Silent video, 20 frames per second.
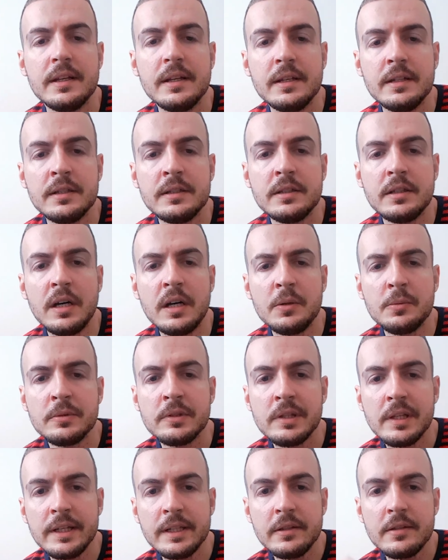I would
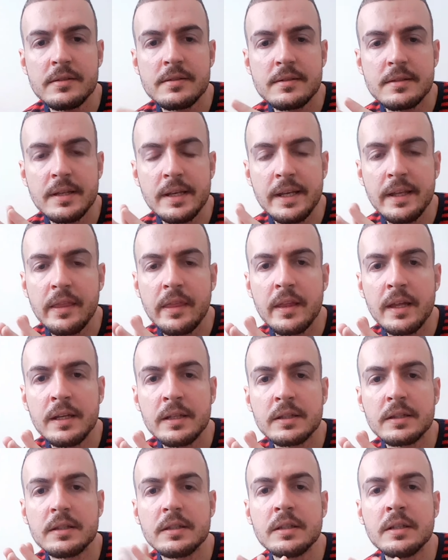like to say
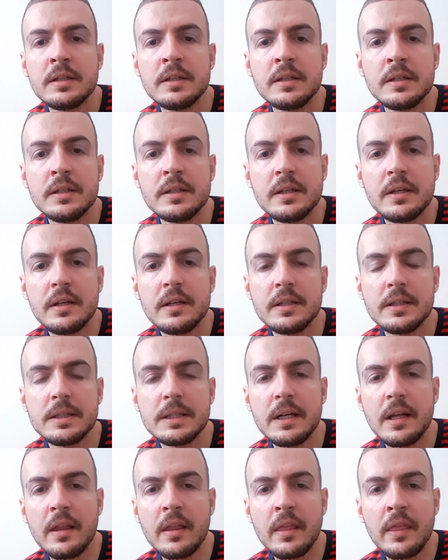that
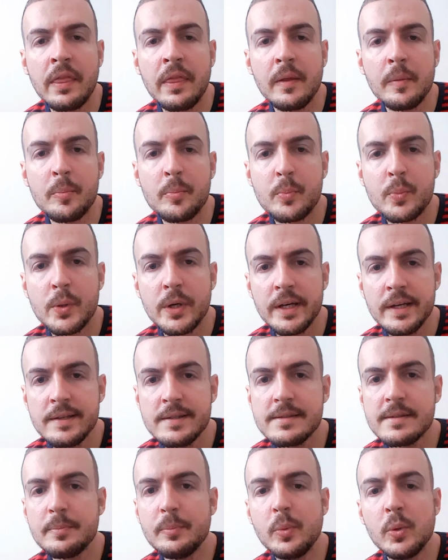the
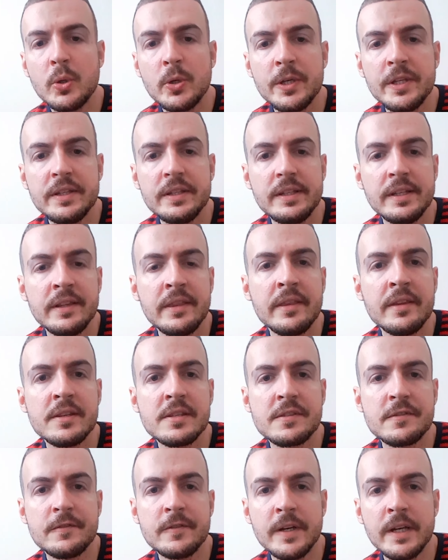price point in
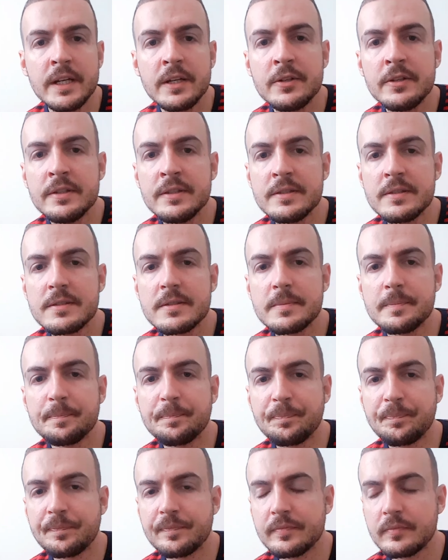this fragrance,
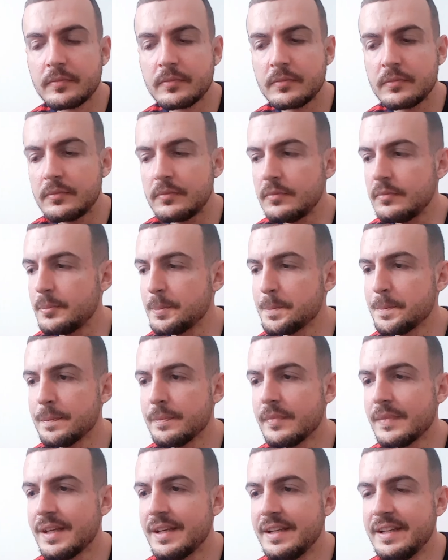
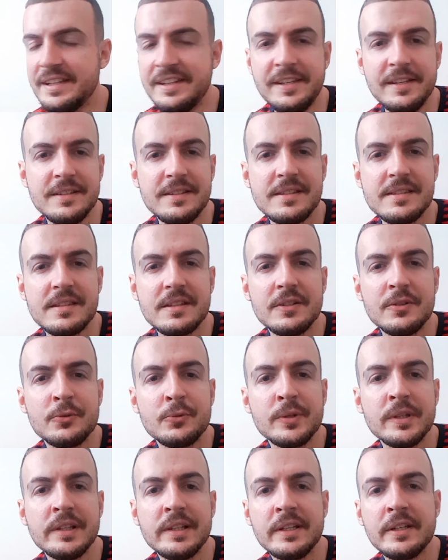it is
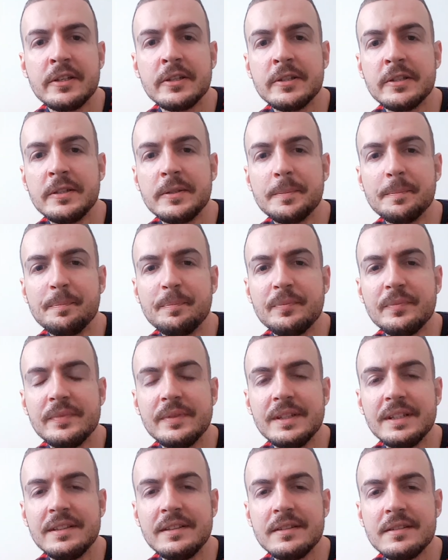really good.
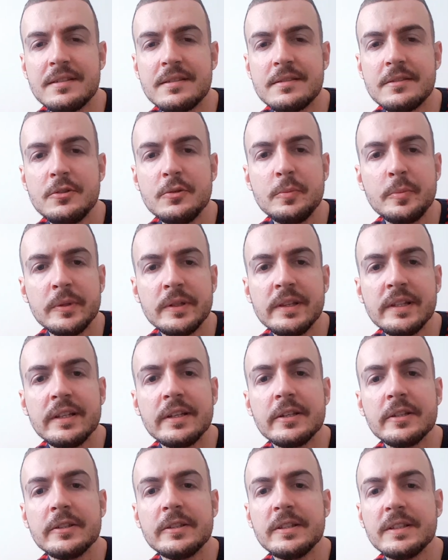It is stupidly
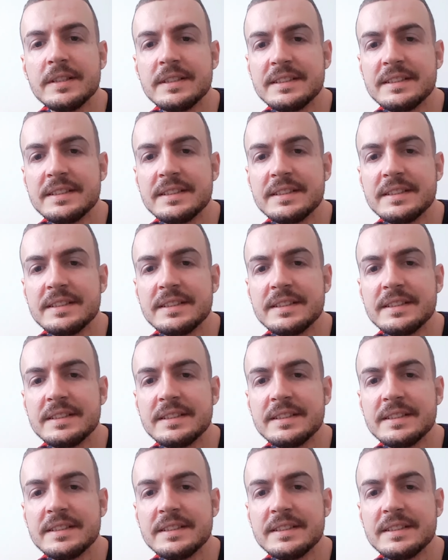good.